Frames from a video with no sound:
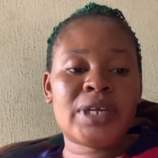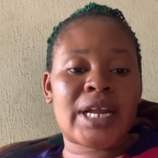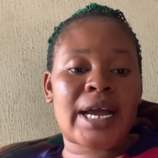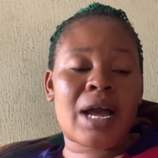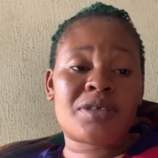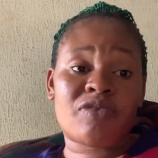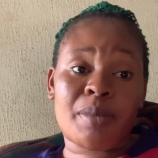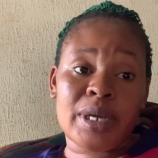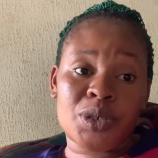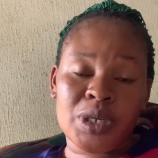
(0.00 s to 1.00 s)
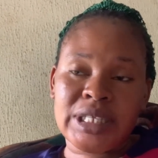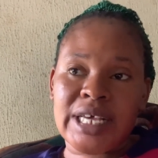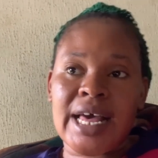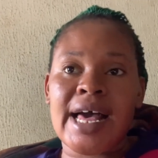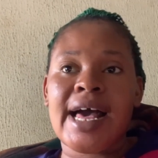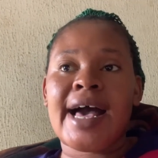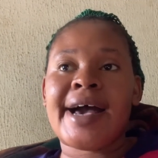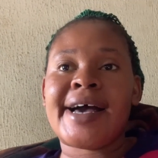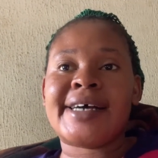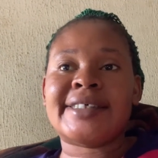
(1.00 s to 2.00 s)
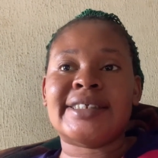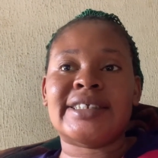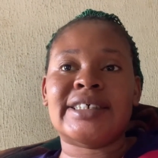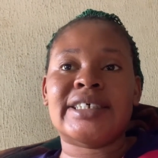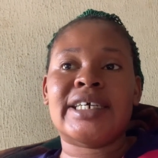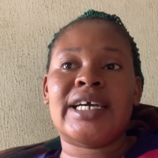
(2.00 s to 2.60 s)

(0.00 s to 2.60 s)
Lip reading: an account for my daughter, and